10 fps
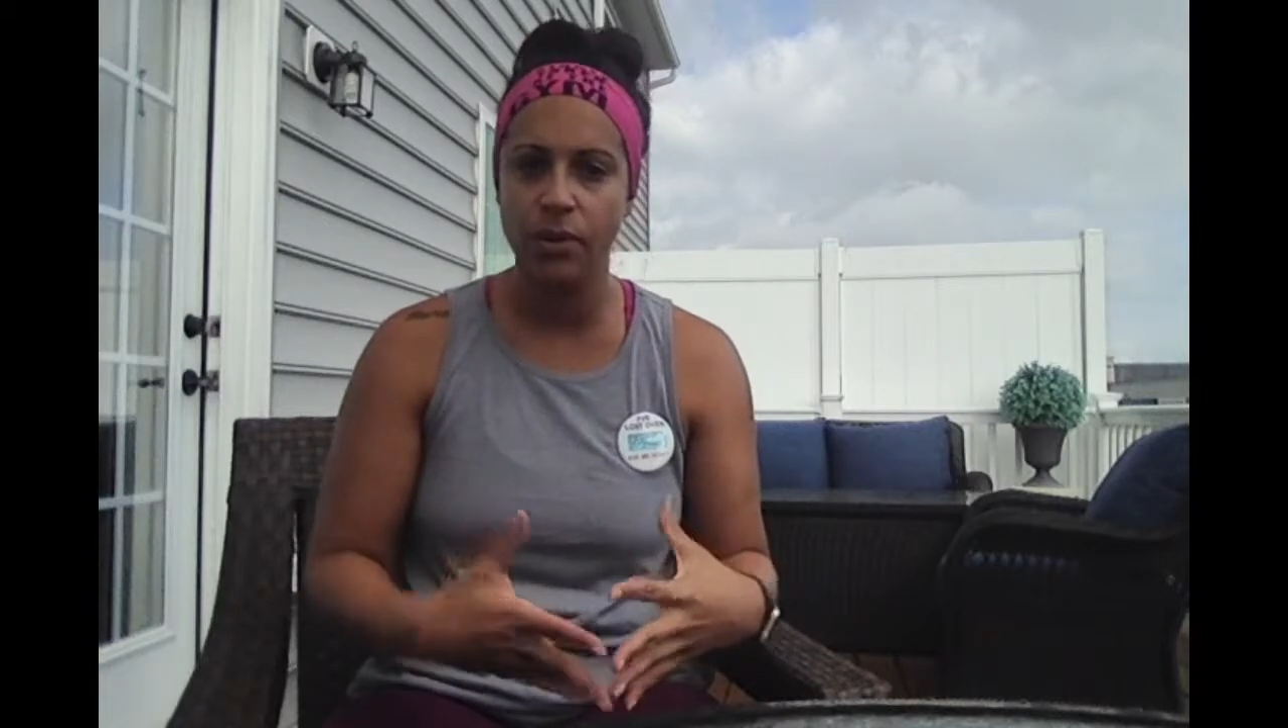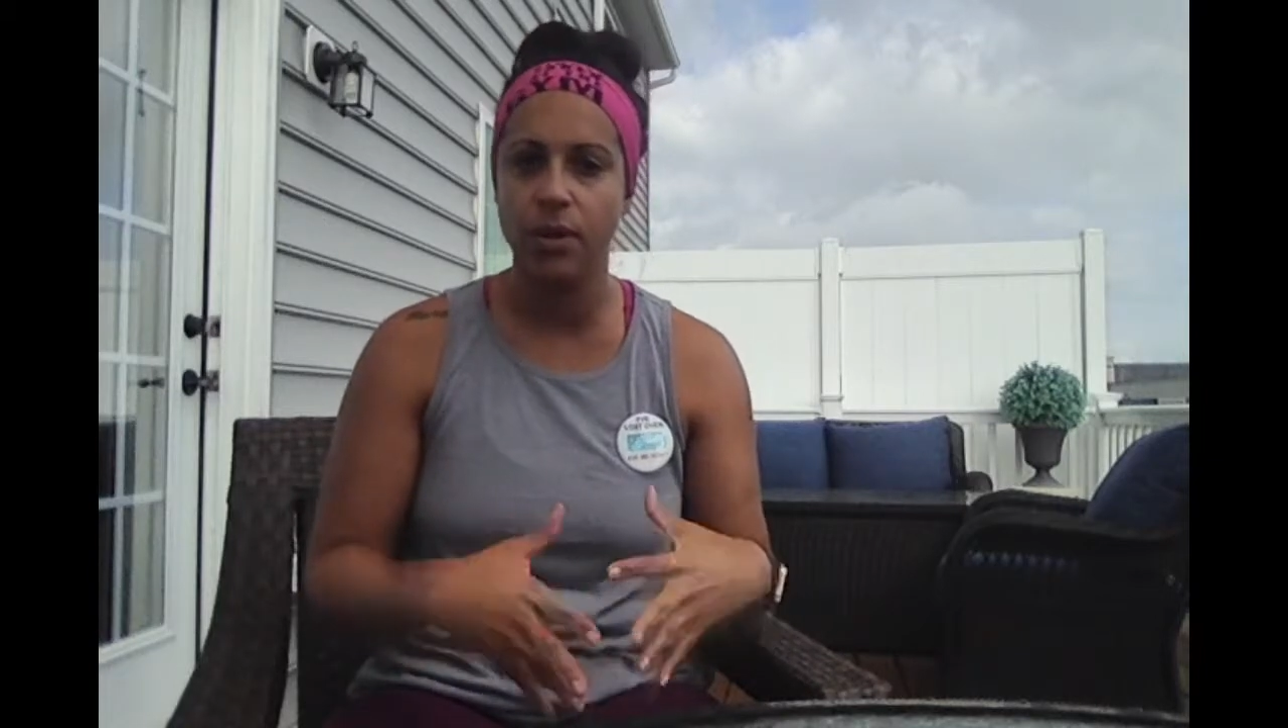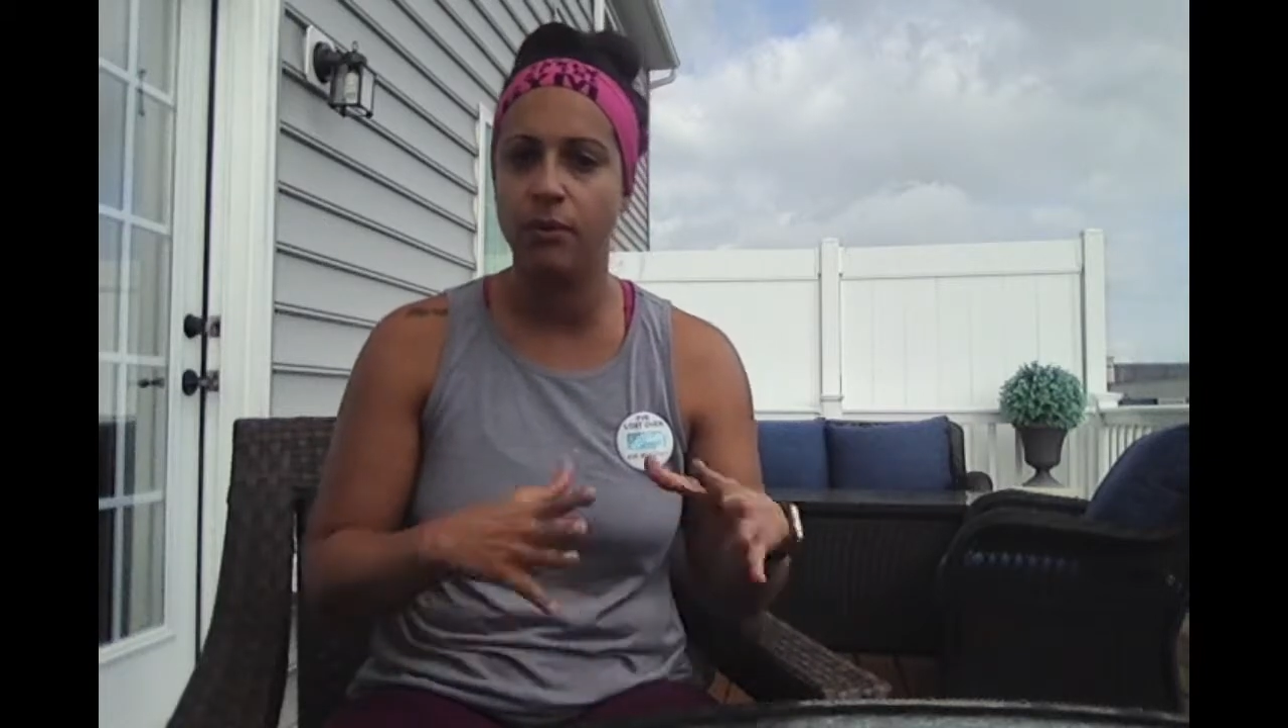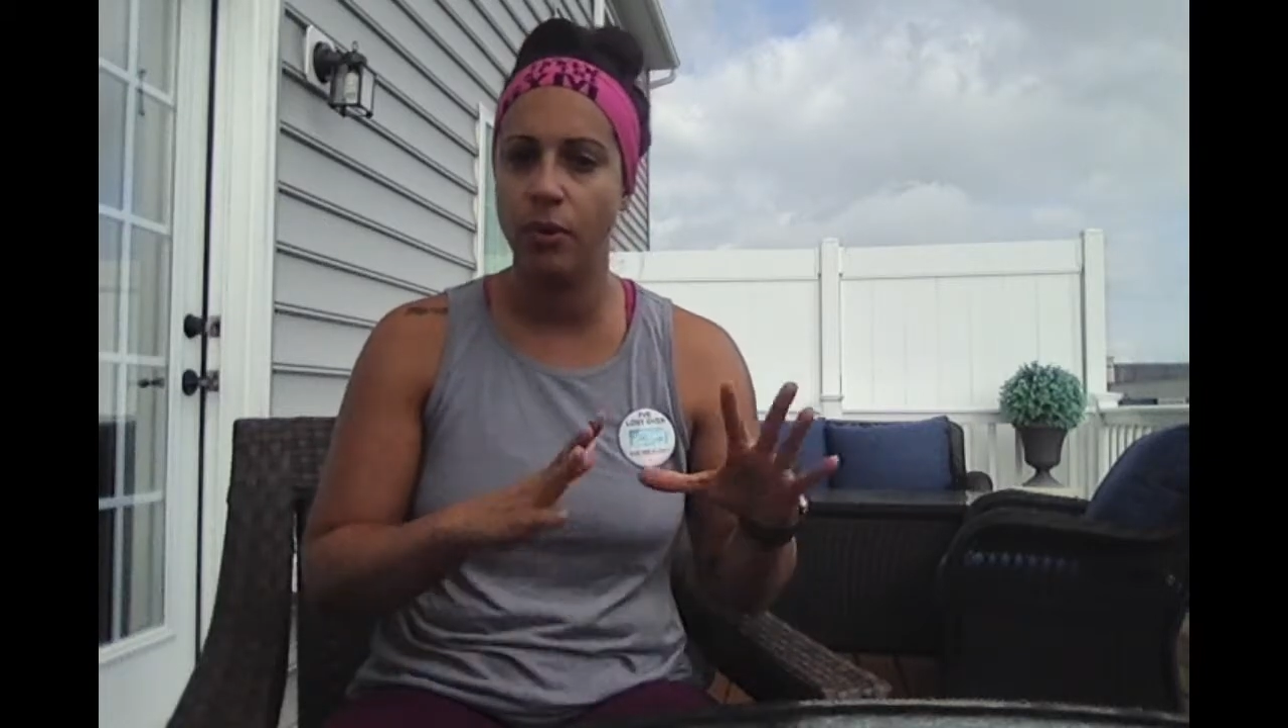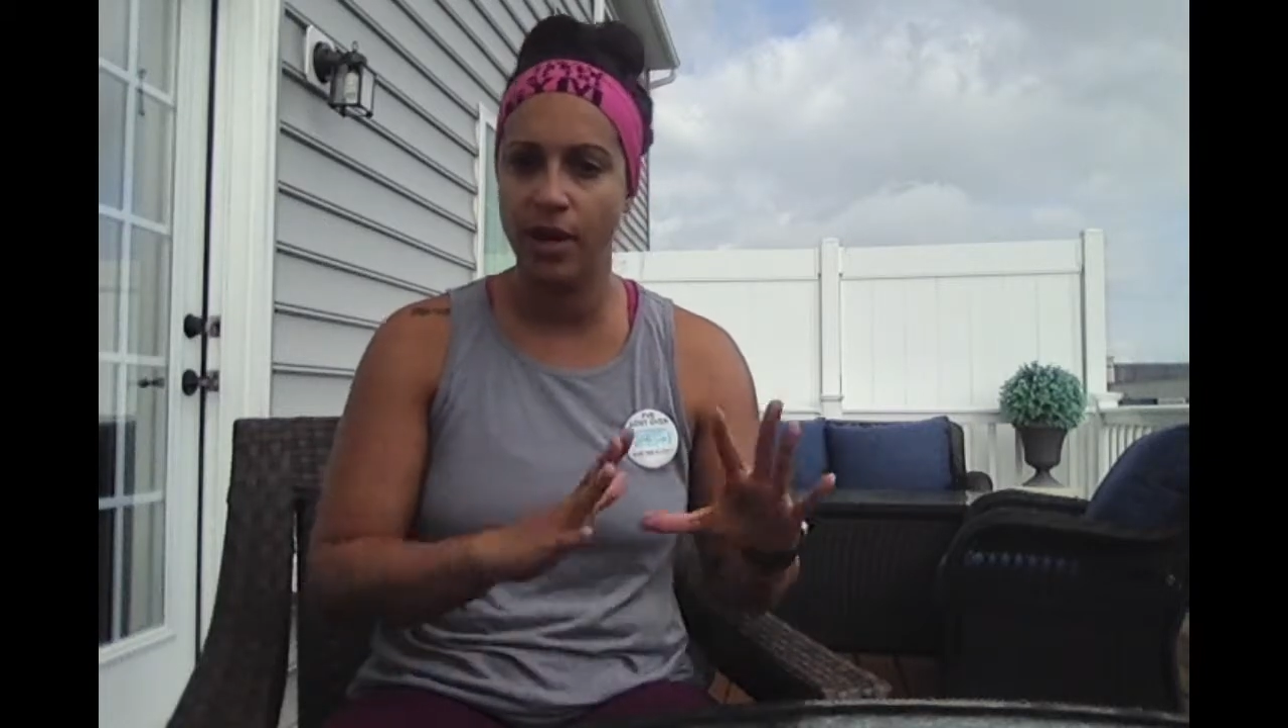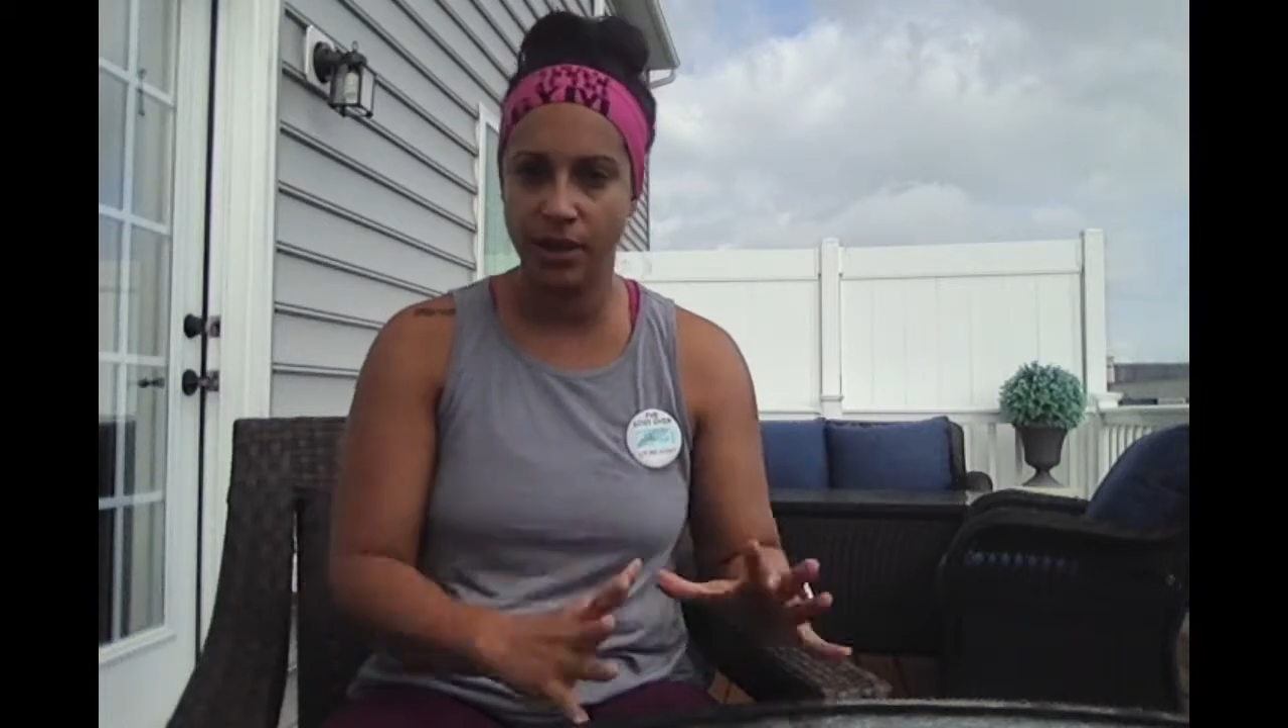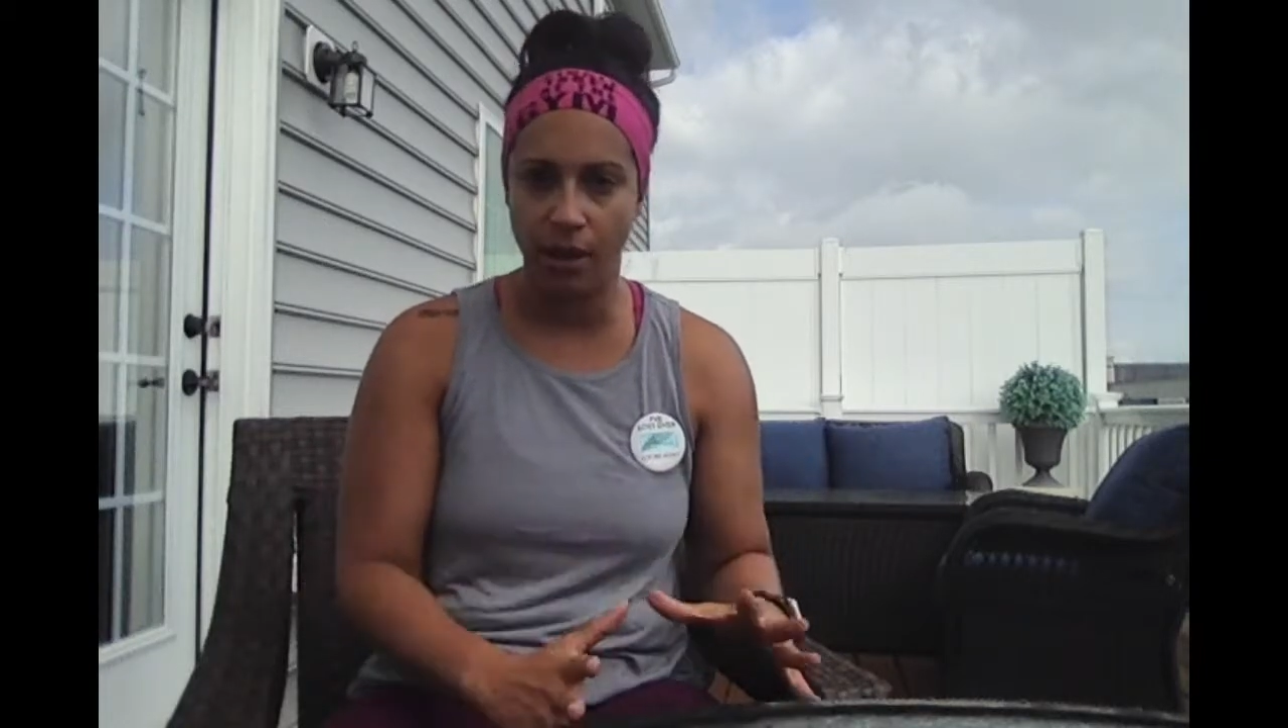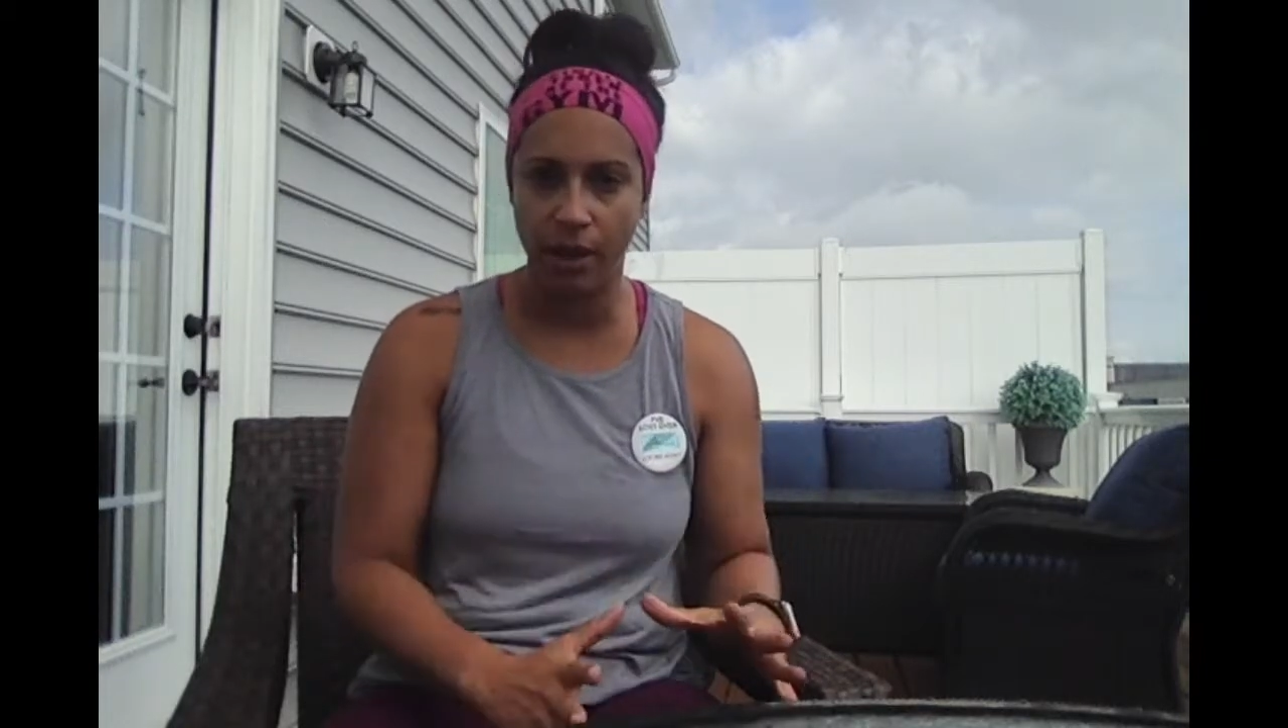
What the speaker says: So the mornings are